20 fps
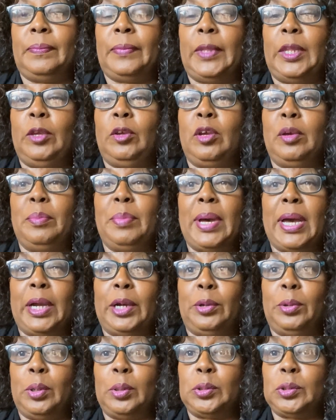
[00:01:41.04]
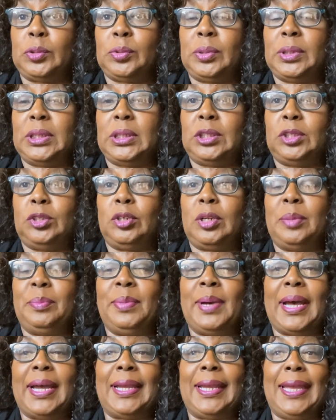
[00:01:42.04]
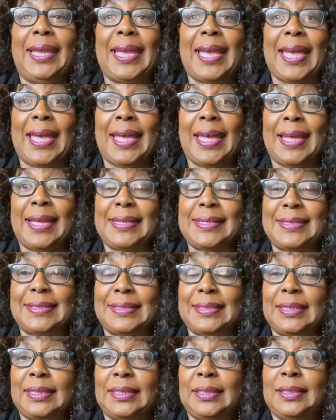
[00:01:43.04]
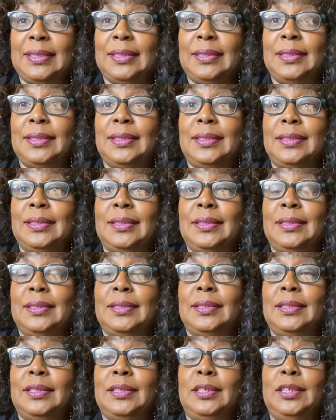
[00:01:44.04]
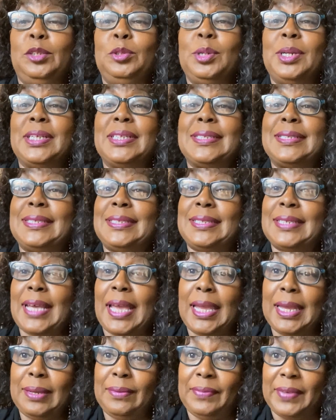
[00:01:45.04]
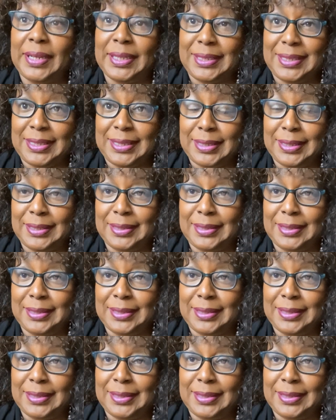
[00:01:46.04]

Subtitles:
You could buy groceries, you could buy gas, you can save it.